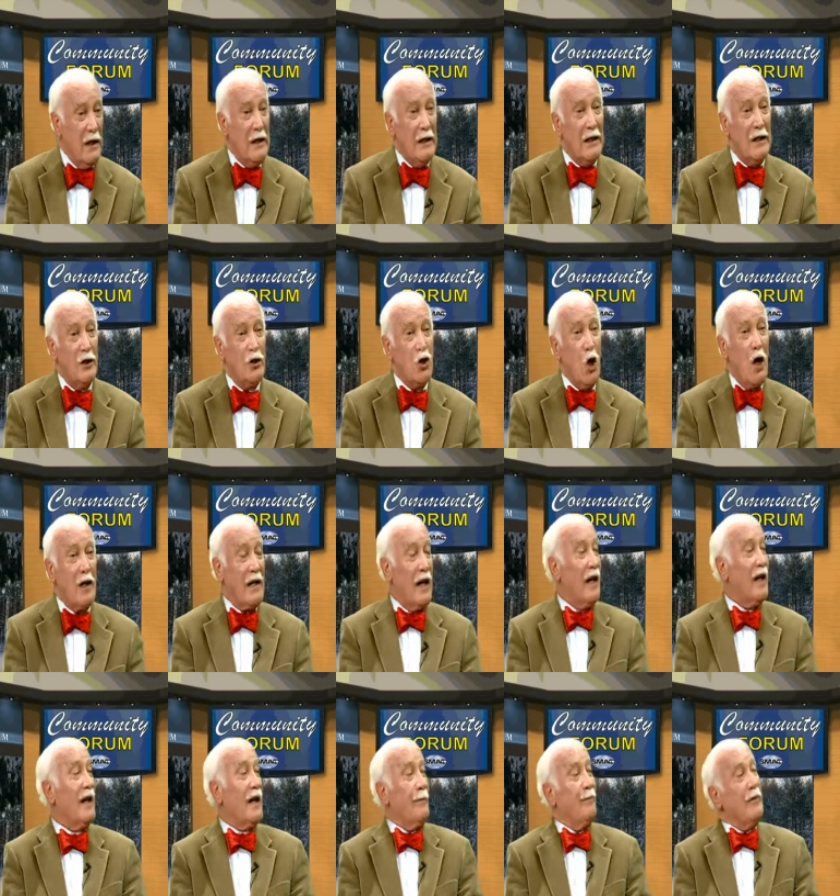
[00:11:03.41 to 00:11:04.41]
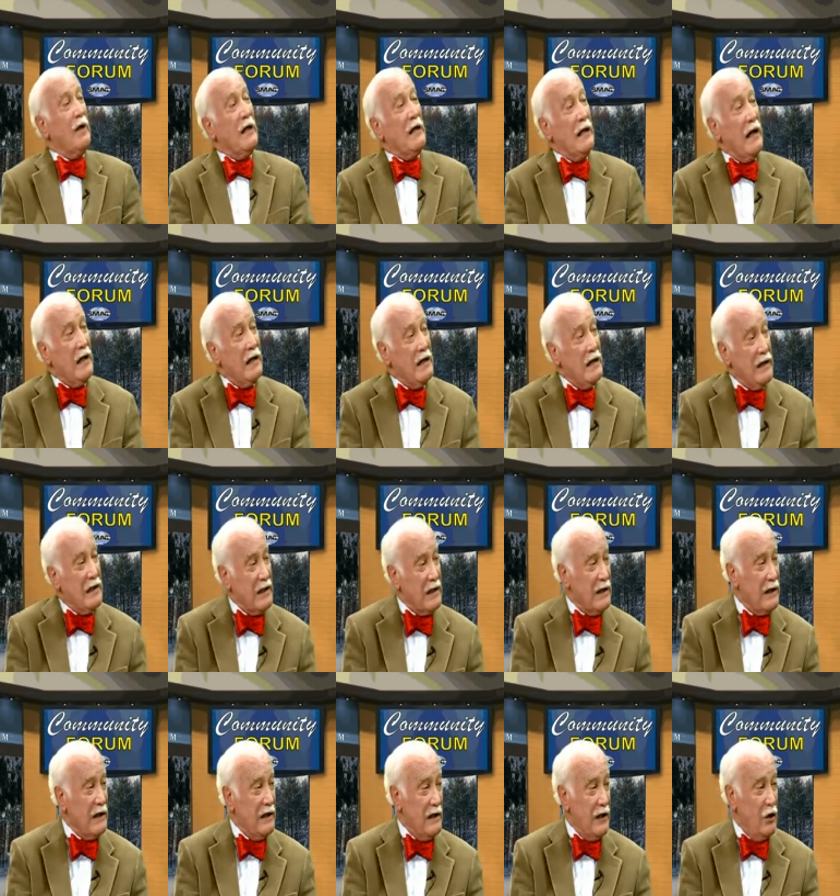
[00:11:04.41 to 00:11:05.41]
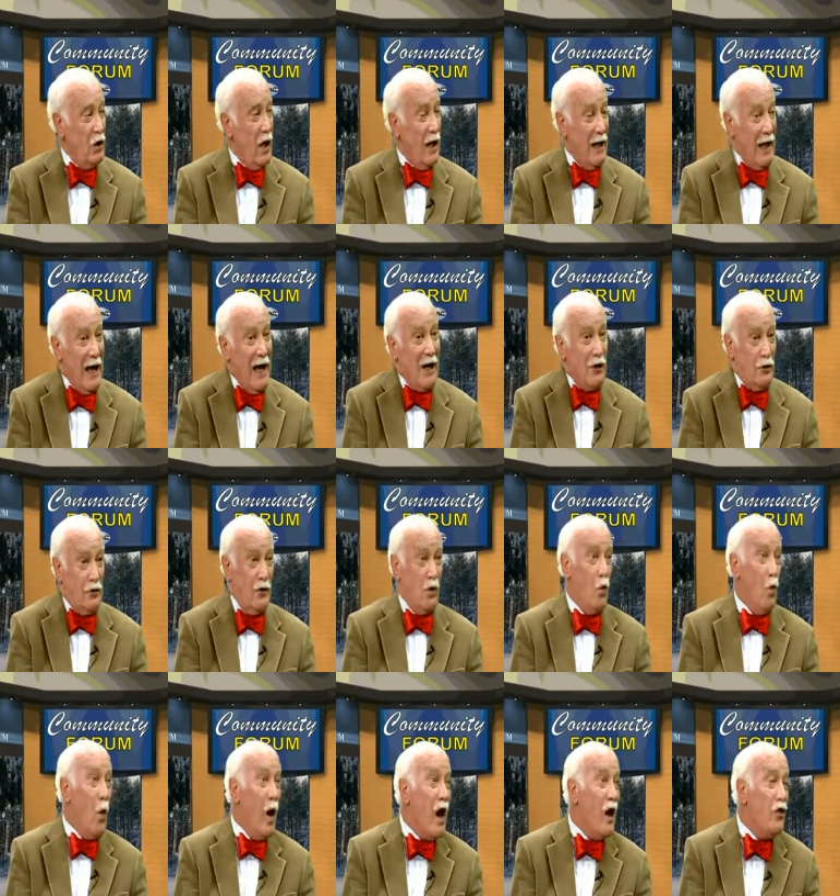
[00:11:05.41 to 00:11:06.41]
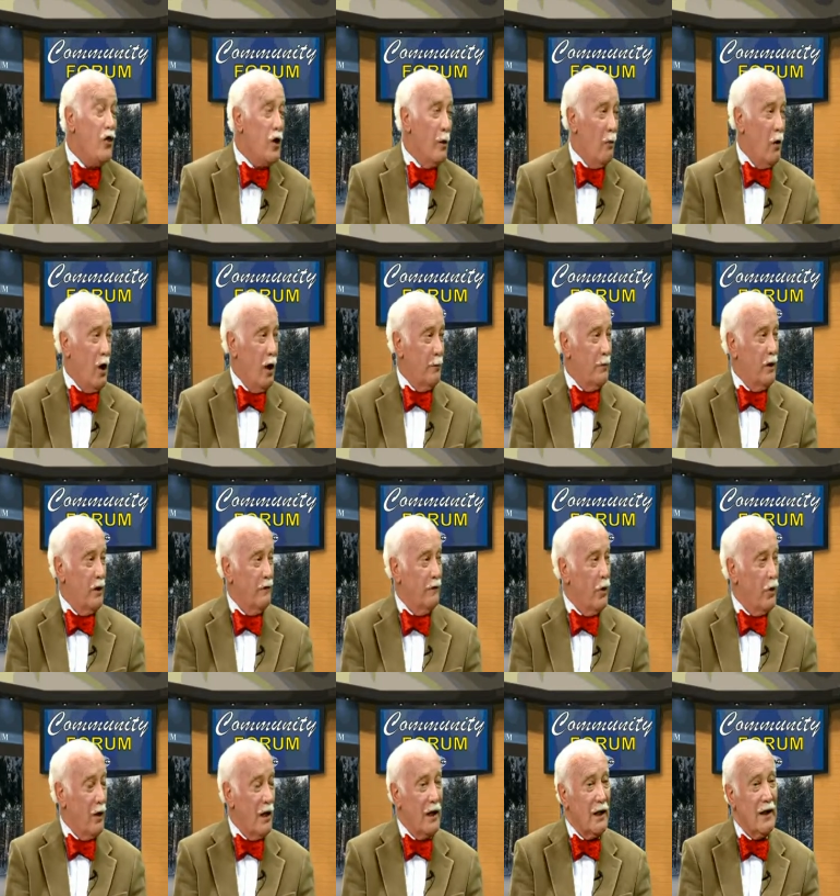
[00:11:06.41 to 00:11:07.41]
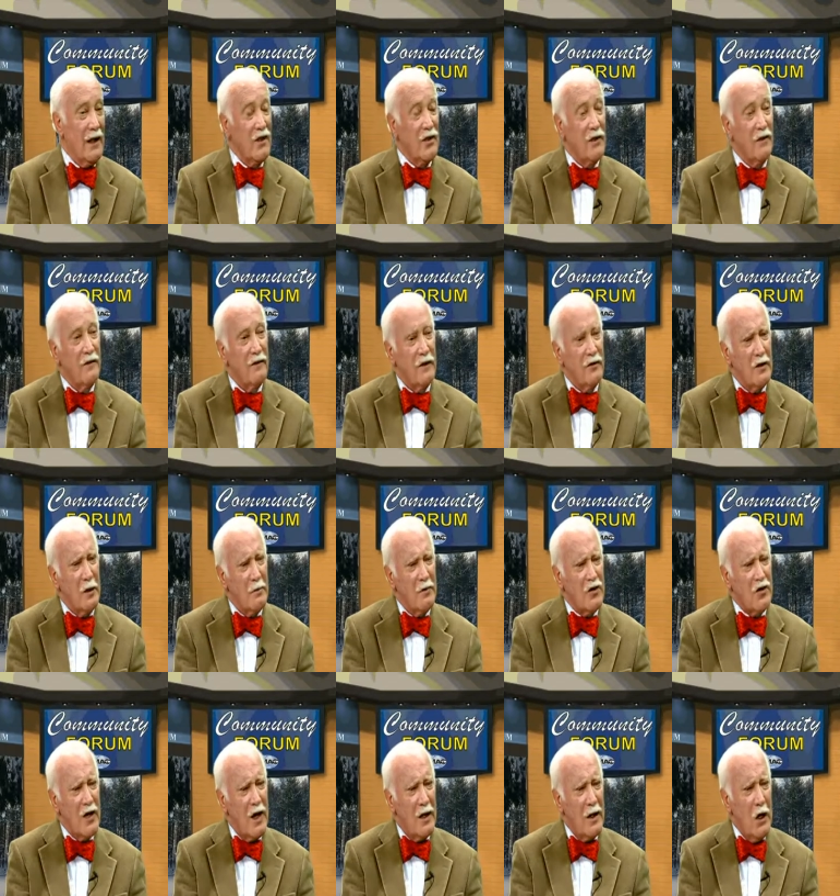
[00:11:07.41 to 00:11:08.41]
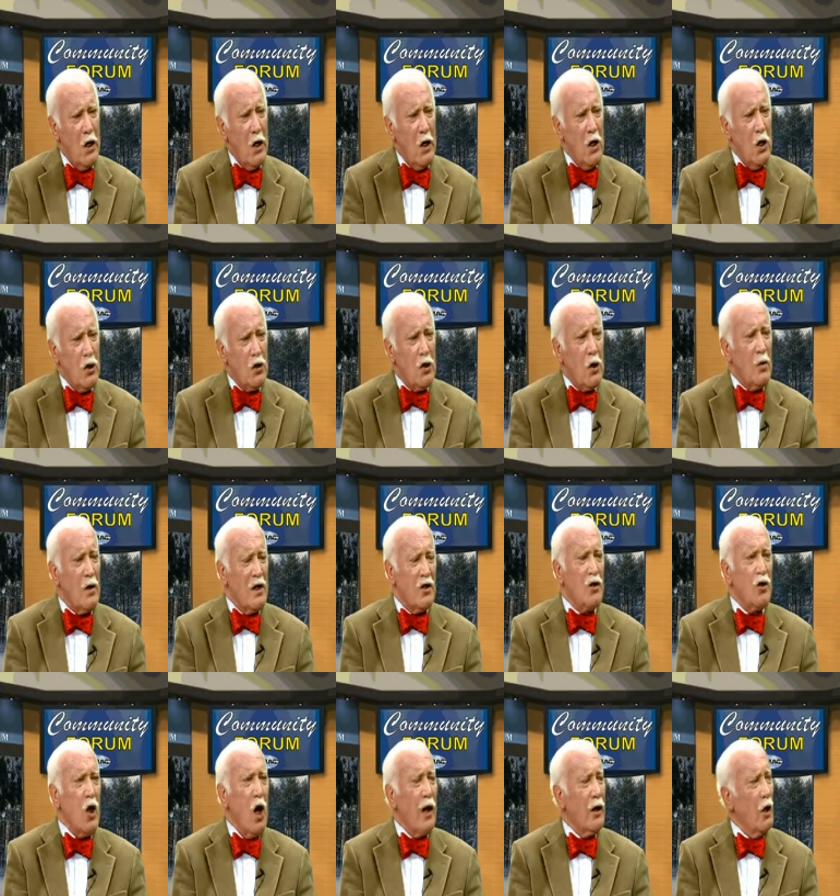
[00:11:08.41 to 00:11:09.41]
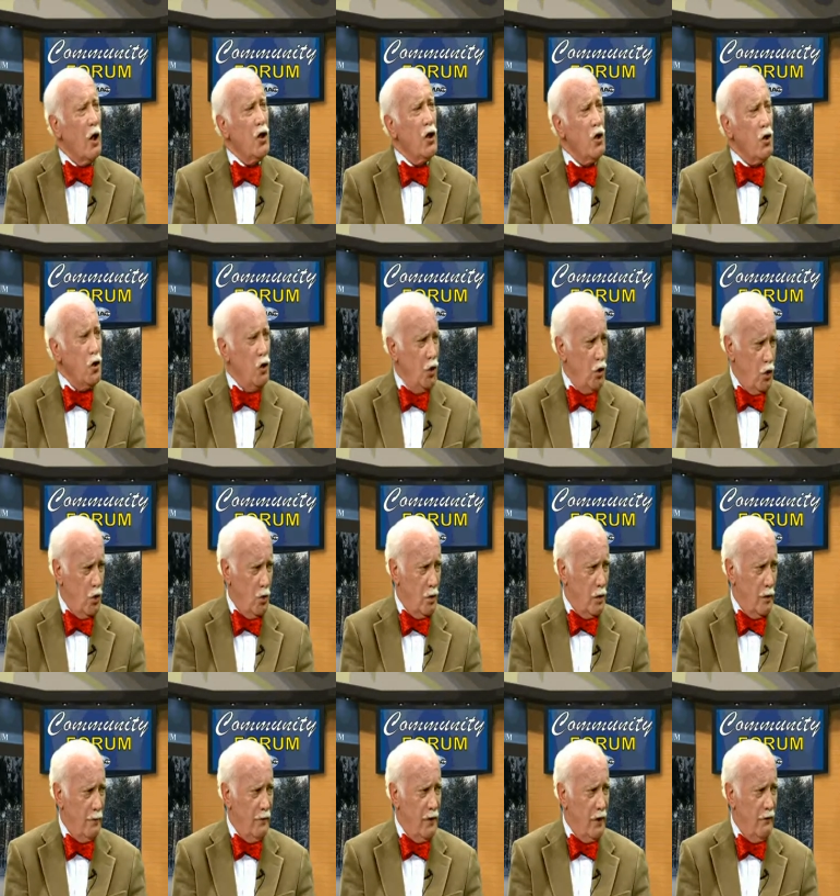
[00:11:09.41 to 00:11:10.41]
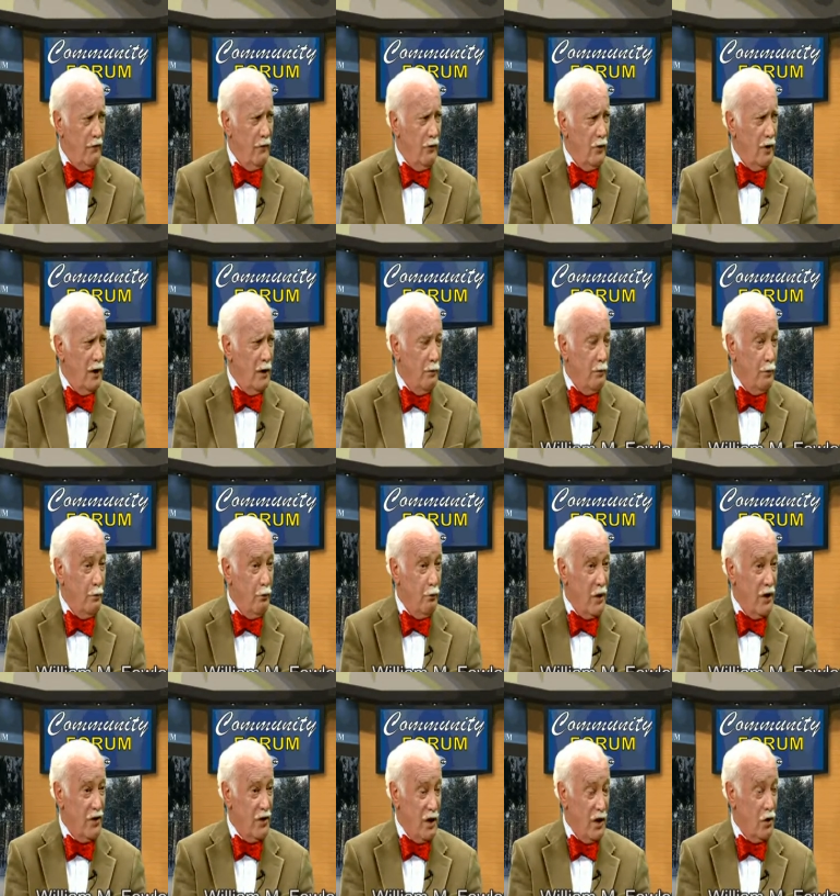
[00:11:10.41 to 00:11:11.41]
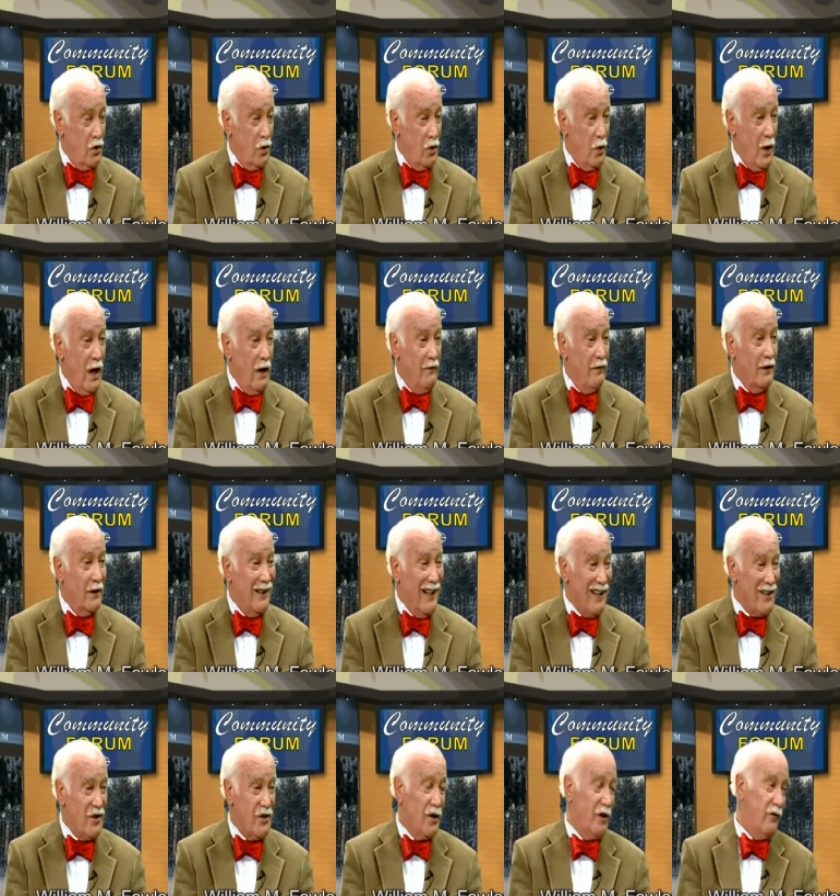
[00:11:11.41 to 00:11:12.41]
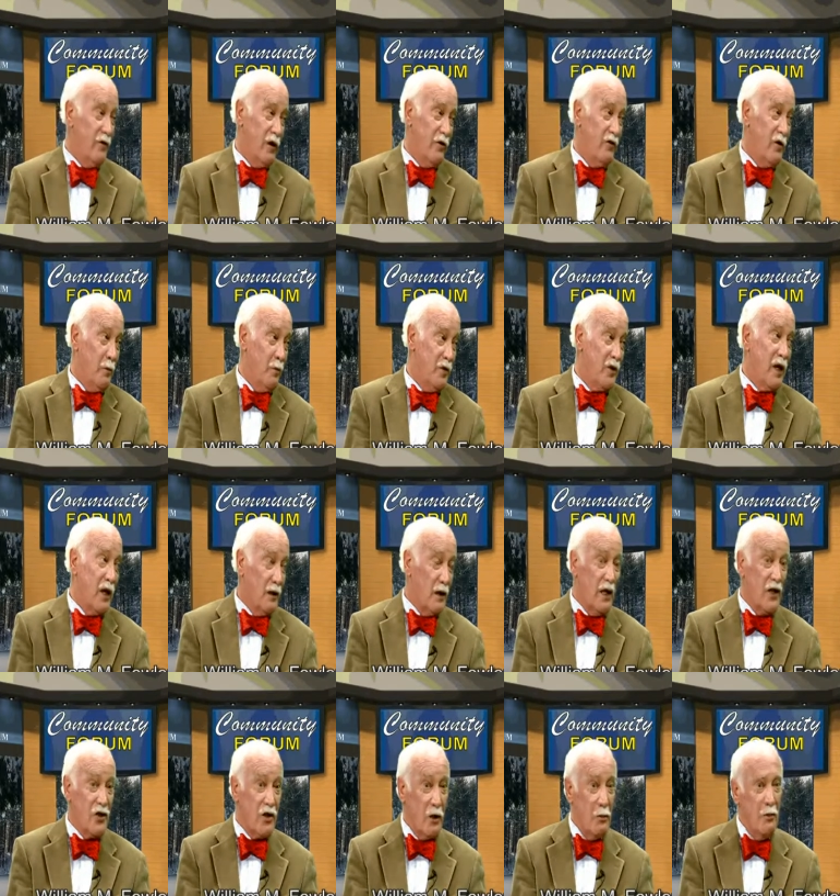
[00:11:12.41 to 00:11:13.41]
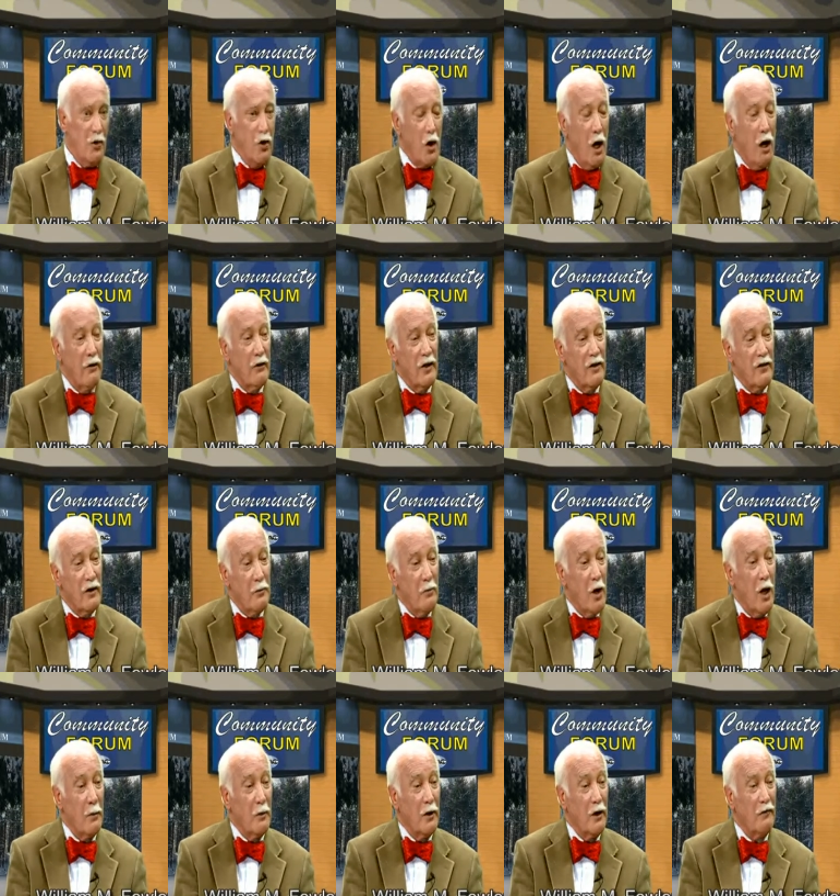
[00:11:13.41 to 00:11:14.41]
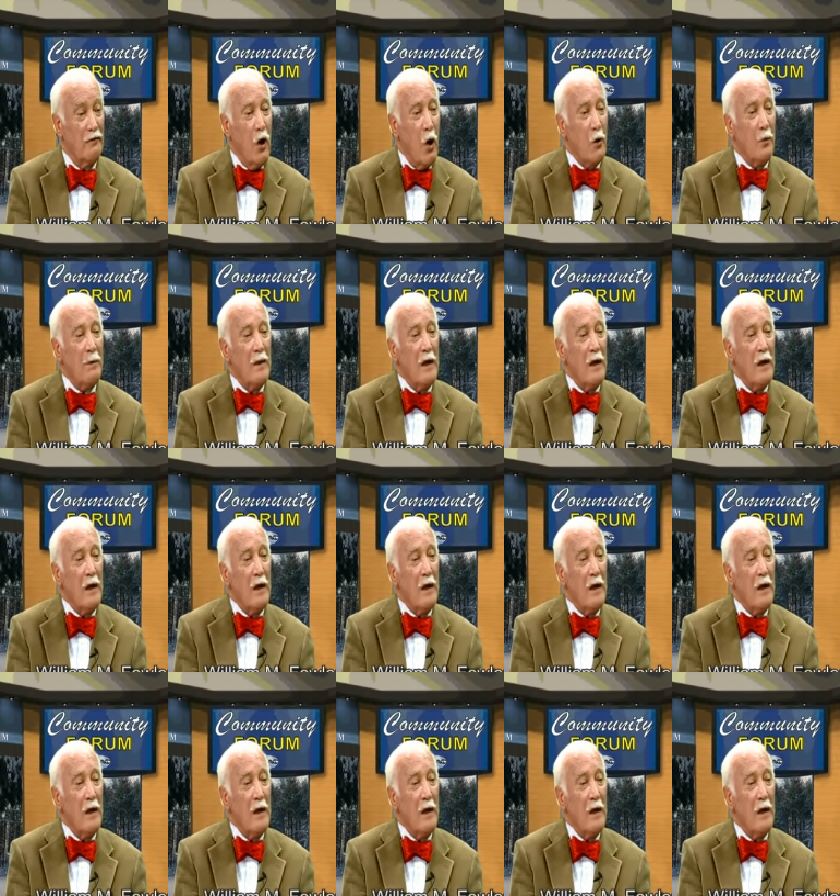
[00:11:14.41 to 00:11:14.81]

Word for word: Uh, John Kennedy, 1960, did not actually win the popular vote. He had less than 50%. So it's not unusual for a president to have less than 50%, less than a majority of the popular vote.